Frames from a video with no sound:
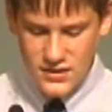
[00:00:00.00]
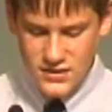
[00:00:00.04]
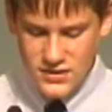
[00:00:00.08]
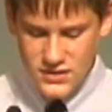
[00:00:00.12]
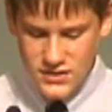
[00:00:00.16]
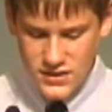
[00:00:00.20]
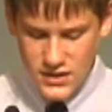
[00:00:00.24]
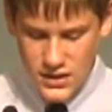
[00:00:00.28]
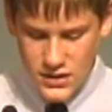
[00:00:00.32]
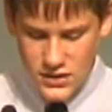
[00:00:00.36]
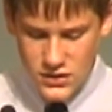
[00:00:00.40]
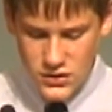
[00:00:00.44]
his
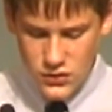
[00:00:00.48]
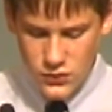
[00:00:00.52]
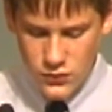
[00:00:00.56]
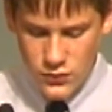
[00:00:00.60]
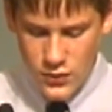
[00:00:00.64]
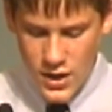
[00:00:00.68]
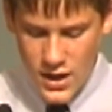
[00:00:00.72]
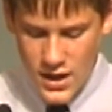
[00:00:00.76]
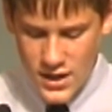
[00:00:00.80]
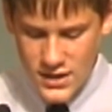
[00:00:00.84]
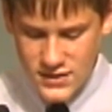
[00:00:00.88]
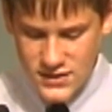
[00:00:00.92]
sun to
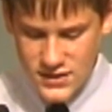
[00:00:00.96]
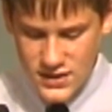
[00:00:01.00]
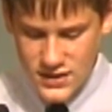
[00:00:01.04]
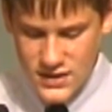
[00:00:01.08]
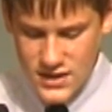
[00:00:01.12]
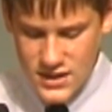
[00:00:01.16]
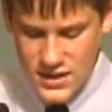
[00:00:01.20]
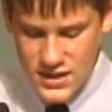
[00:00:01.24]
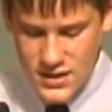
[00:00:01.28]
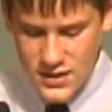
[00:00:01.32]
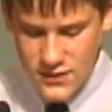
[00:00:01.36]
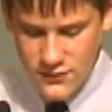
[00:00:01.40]
rise on
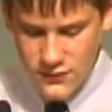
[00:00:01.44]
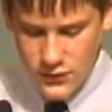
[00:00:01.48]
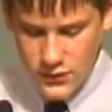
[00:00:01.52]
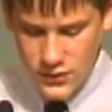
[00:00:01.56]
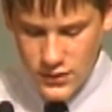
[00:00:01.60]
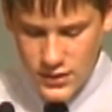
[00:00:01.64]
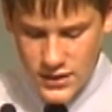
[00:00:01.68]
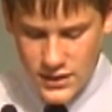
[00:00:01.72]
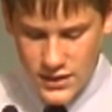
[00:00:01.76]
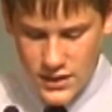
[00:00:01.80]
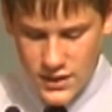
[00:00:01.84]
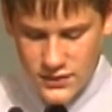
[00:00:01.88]
the
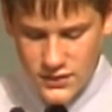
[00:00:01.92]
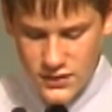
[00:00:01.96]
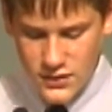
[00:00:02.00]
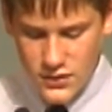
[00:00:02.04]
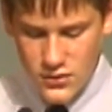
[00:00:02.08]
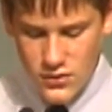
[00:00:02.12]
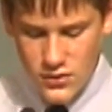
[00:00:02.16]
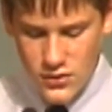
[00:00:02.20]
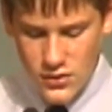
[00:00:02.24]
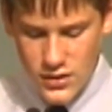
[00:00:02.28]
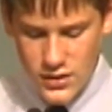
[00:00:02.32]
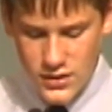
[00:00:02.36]
evil and on the
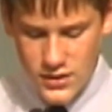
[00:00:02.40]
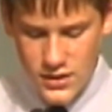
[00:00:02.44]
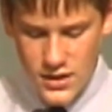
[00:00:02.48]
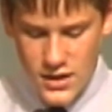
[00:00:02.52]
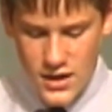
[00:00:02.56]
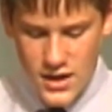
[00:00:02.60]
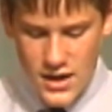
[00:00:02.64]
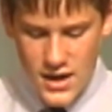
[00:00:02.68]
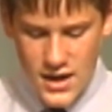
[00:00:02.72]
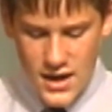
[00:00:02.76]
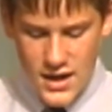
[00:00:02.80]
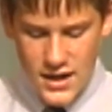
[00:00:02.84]
good,
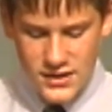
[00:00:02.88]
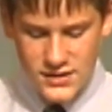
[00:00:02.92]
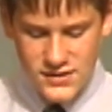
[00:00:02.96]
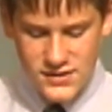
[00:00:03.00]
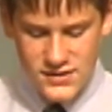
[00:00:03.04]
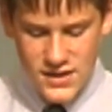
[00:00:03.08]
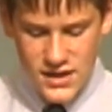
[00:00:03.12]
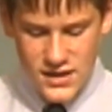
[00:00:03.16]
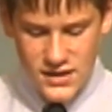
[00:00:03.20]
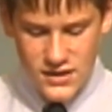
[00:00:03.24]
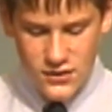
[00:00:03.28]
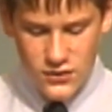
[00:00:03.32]
and
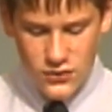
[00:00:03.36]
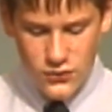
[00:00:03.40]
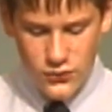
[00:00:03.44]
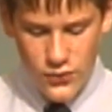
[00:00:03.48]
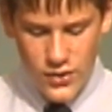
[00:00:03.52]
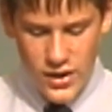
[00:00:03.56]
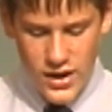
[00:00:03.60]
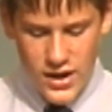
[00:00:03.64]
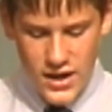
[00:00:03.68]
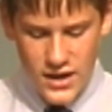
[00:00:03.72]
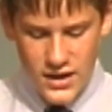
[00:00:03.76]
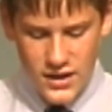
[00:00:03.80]
sendeth
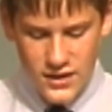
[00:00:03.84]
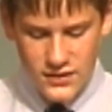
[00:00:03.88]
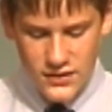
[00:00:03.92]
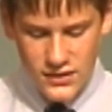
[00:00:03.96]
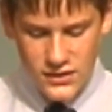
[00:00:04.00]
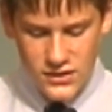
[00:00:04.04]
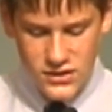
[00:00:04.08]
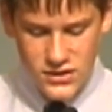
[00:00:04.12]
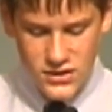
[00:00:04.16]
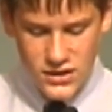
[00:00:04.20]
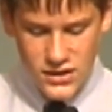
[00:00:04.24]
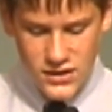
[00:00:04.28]
rain on
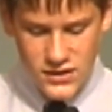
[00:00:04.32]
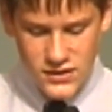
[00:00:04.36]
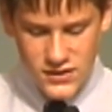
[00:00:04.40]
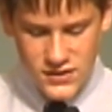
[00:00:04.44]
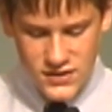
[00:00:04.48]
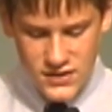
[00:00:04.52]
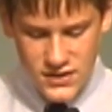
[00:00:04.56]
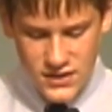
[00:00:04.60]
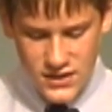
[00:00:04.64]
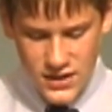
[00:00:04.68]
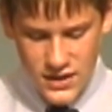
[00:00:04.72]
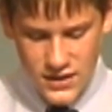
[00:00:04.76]
the
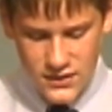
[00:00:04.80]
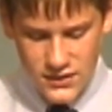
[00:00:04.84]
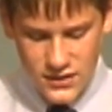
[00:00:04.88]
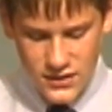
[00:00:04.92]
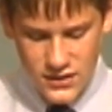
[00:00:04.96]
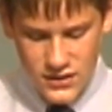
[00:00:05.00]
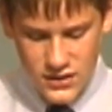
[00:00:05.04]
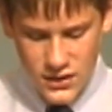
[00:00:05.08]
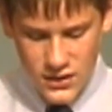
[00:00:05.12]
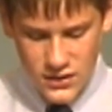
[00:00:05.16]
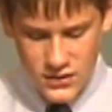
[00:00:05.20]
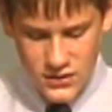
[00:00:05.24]
just and on
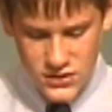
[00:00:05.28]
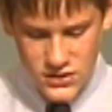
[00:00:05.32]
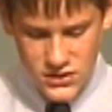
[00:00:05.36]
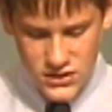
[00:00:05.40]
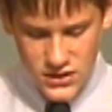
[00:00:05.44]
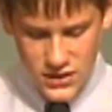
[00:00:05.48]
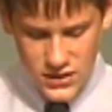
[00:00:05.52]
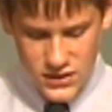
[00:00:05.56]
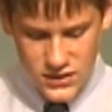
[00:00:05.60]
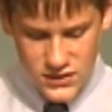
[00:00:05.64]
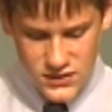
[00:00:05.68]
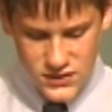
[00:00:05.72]
the
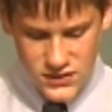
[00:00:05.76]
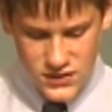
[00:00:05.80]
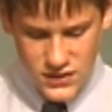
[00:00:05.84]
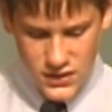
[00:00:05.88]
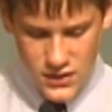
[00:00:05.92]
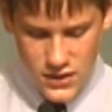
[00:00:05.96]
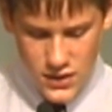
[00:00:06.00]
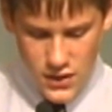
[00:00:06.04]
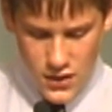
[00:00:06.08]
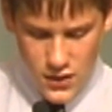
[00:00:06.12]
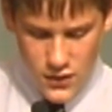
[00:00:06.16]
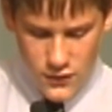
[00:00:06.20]
unjust.
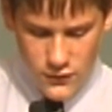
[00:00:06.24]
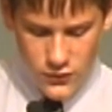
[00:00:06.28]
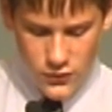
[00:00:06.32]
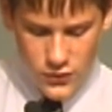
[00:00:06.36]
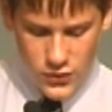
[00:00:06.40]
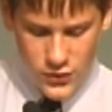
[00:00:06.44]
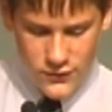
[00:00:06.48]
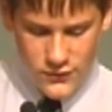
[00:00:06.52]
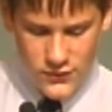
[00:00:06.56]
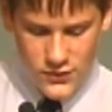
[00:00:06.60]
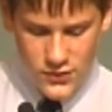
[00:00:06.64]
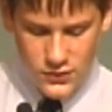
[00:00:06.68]

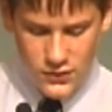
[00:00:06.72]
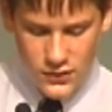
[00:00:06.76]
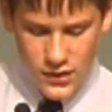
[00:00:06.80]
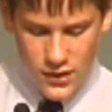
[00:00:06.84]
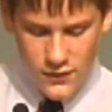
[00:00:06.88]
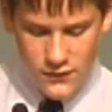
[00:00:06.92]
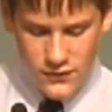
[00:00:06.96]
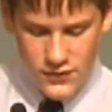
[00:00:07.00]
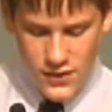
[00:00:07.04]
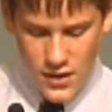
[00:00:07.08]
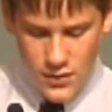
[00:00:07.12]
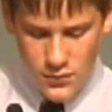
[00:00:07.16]
For if ye
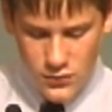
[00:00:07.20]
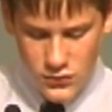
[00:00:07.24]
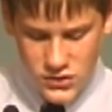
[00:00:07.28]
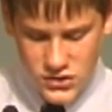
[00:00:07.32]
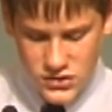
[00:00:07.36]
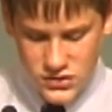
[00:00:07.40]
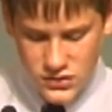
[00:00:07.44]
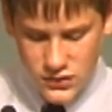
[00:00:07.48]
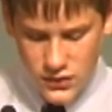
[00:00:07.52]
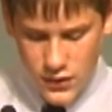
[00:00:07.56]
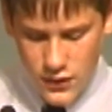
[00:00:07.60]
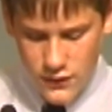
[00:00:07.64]
love them
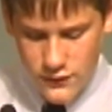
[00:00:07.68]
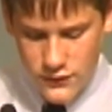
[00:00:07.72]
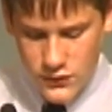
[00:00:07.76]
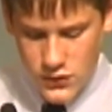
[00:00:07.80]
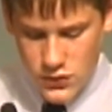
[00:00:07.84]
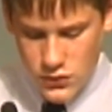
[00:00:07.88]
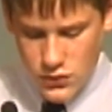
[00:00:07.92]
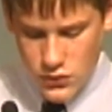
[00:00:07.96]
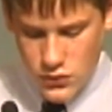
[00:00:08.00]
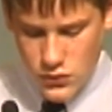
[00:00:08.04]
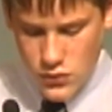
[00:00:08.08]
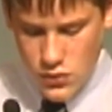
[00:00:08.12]
which love
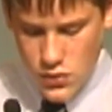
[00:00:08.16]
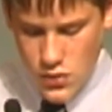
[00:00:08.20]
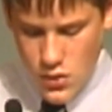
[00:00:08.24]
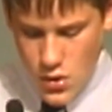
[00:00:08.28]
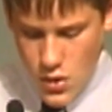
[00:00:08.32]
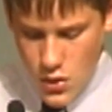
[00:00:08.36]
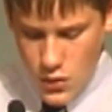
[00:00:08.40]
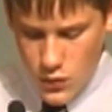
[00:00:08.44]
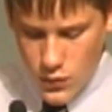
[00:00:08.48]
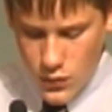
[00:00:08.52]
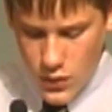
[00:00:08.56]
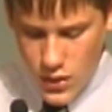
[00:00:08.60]
you,
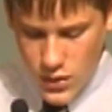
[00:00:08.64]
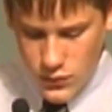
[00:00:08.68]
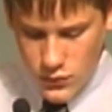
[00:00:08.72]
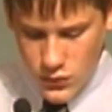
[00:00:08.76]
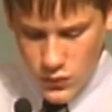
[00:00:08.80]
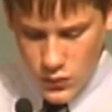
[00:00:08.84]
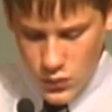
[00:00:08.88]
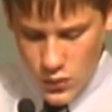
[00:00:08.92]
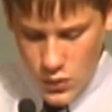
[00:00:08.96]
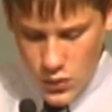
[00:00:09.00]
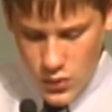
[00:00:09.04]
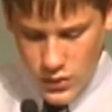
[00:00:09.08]
what
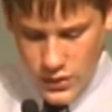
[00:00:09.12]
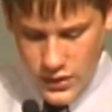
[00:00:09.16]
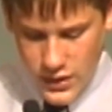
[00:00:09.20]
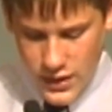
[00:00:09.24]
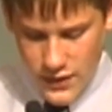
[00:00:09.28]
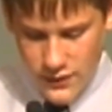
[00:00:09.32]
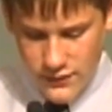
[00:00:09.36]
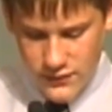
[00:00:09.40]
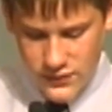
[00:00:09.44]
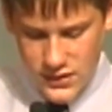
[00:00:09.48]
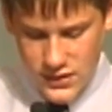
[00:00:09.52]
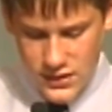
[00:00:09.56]
reward
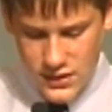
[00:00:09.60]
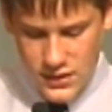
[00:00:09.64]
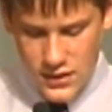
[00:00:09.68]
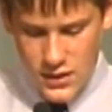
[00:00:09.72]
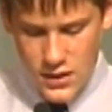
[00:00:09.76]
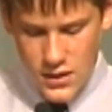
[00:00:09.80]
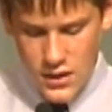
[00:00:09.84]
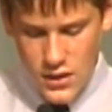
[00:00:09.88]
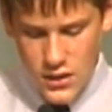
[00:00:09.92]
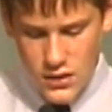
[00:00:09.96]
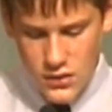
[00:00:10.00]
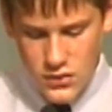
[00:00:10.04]
have ye?
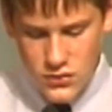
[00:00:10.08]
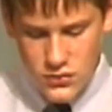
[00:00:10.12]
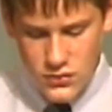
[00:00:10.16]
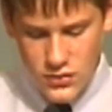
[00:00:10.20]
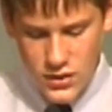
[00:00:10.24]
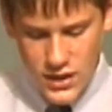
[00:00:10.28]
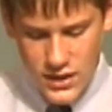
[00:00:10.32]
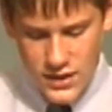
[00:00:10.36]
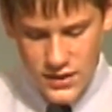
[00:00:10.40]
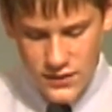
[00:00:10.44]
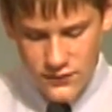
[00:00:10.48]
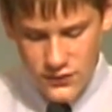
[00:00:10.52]
Do
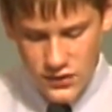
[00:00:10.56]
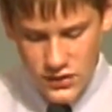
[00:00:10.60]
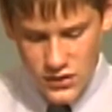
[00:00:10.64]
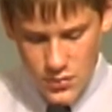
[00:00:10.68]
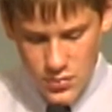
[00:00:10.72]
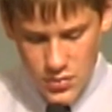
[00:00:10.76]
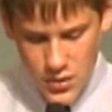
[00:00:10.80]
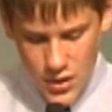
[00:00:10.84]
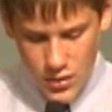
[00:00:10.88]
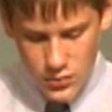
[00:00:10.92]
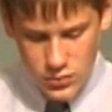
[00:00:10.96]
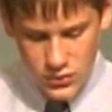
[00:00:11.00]
not even the
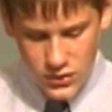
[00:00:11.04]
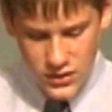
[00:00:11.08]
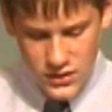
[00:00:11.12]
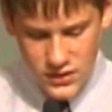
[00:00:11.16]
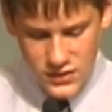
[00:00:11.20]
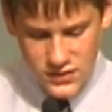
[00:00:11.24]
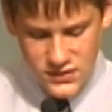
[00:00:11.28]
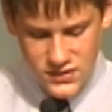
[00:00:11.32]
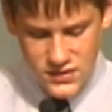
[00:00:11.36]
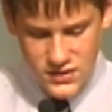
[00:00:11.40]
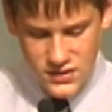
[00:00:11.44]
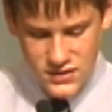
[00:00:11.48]

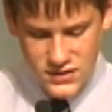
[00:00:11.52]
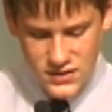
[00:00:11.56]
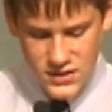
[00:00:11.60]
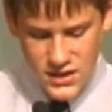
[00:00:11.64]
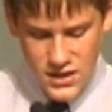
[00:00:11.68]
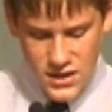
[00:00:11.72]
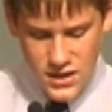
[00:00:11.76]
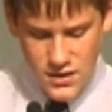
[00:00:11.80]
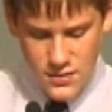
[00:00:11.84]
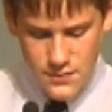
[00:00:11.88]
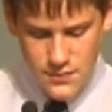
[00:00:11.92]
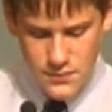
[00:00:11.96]
publicans the
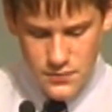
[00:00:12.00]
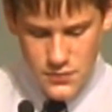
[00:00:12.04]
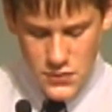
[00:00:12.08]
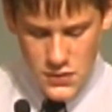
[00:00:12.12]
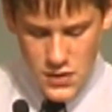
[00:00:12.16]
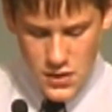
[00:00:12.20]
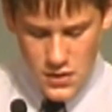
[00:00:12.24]
same?